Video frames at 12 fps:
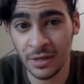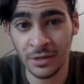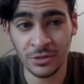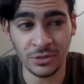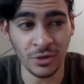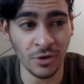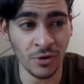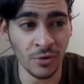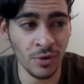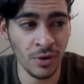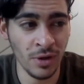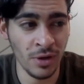
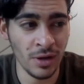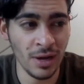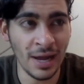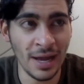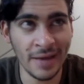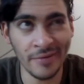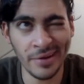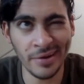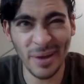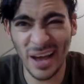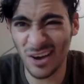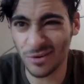So I read
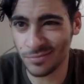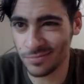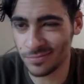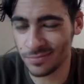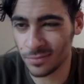about